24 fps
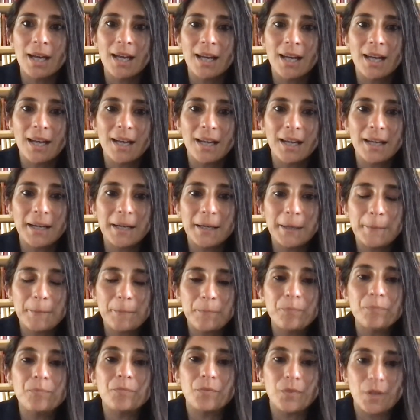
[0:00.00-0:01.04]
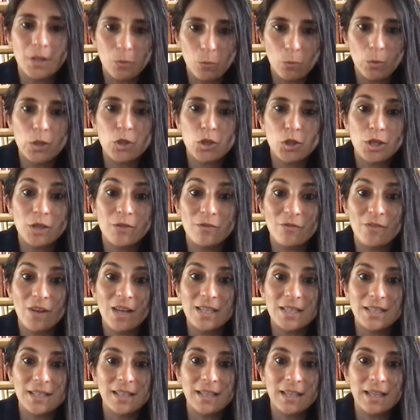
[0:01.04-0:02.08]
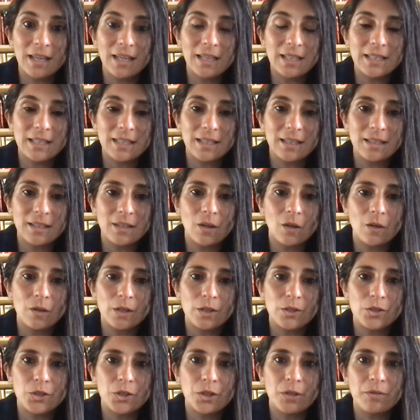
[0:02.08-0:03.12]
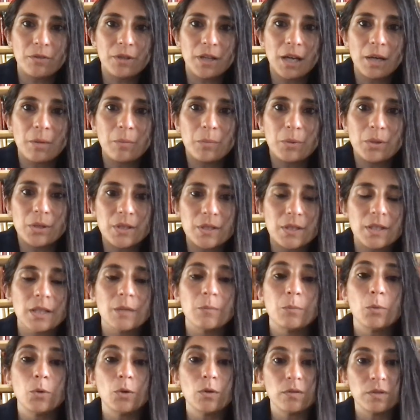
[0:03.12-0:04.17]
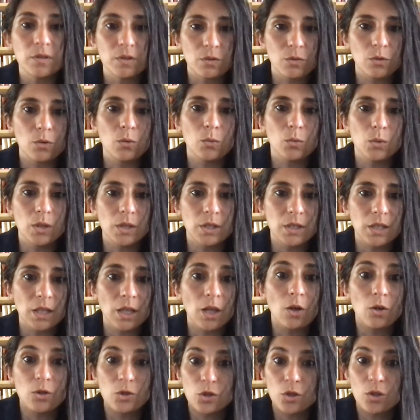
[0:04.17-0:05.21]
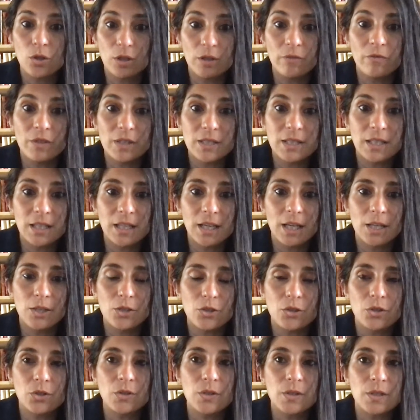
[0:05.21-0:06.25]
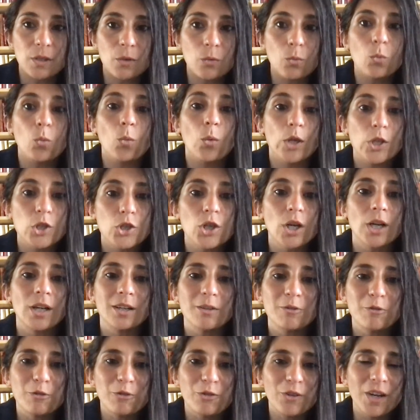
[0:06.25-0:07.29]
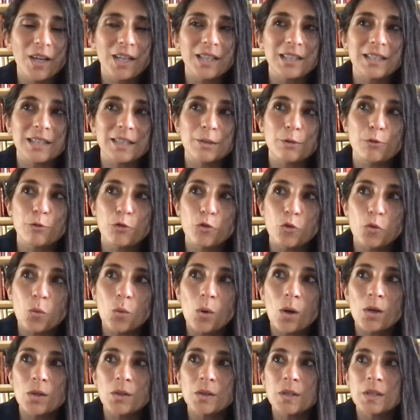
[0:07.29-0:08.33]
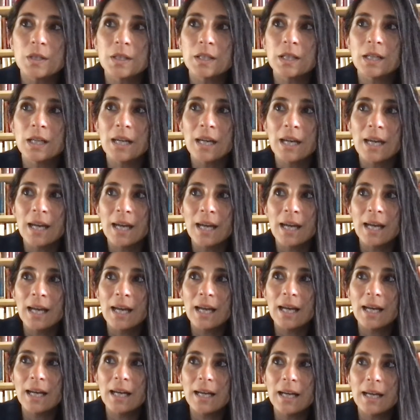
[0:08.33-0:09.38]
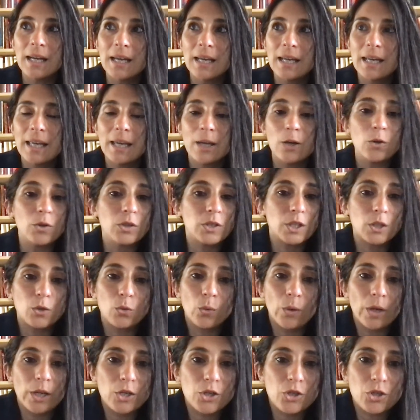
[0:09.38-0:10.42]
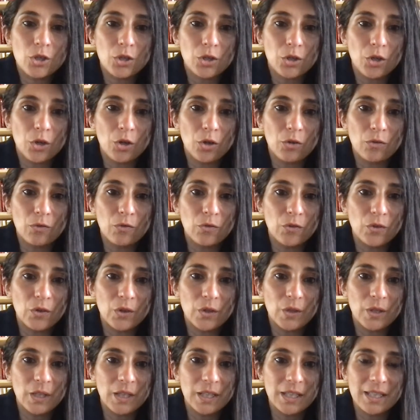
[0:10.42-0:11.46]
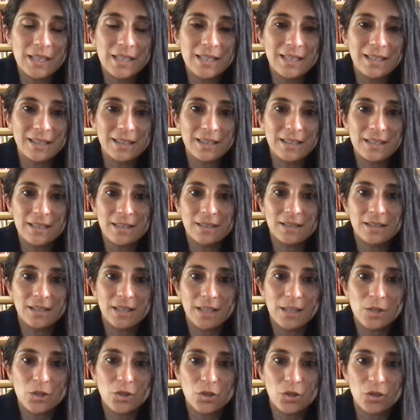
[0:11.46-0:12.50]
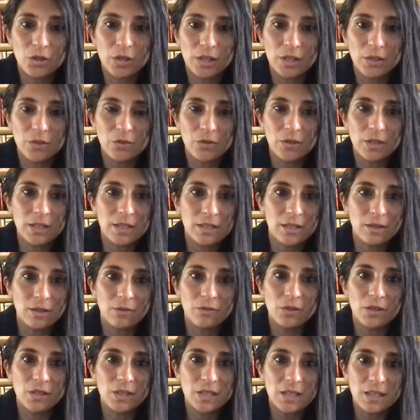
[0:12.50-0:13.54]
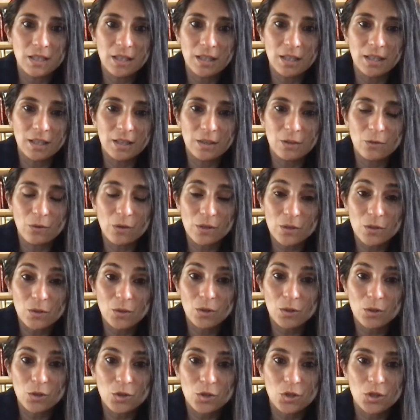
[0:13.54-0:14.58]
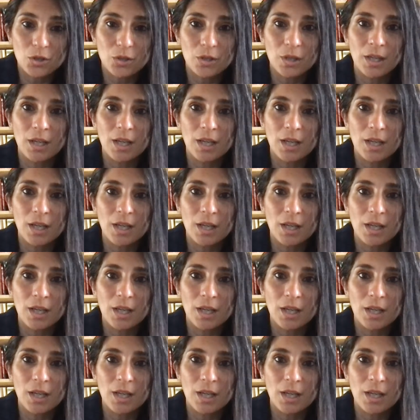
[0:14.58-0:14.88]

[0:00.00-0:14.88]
in which he investigates the origin of numbers, he moves toward the logical investigations, which are, in fact, if you want, a continuation of his dissertation interests, of his research